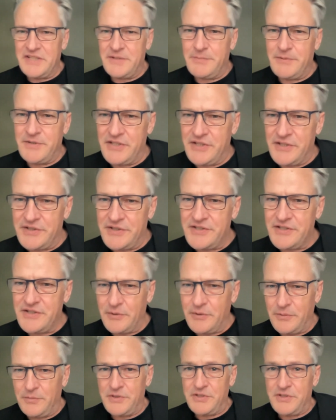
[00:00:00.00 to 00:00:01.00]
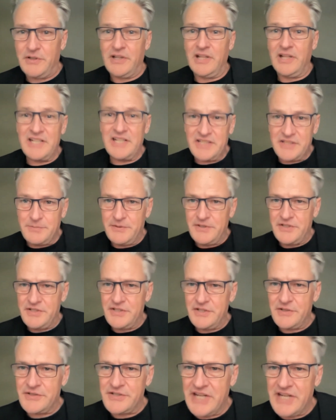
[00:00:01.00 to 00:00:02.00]
to produce, or would you like to
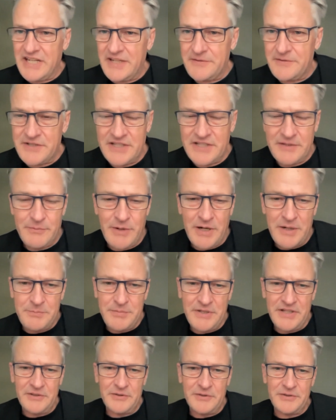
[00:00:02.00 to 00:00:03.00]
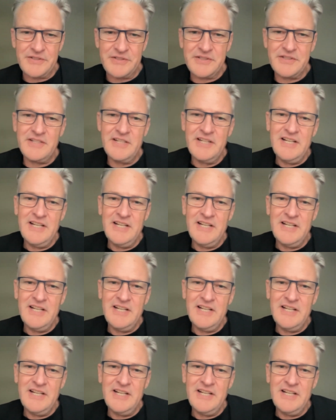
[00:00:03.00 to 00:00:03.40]
produce NFT red pills?